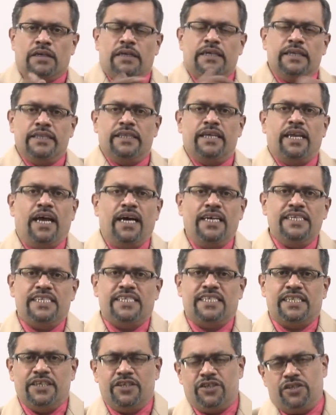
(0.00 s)
In the last
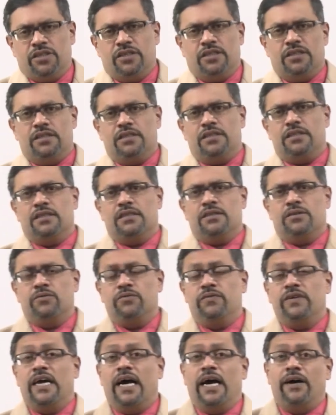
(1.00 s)
session,
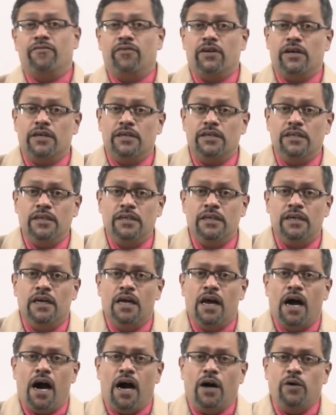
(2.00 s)
we have learned
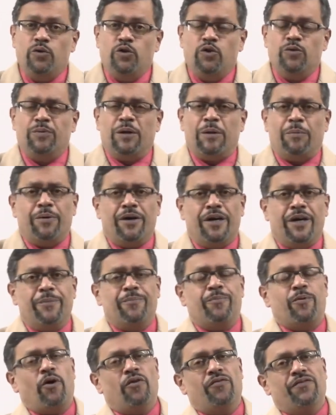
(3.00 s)
how to prepare
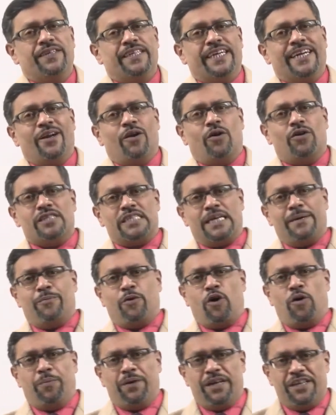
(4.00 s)
profit and loss
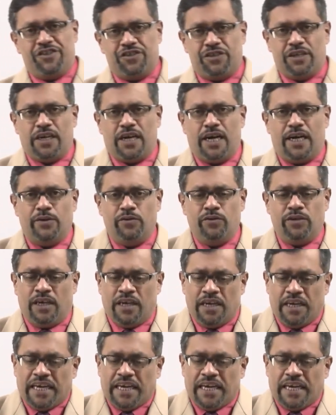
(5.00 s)
appropriation account.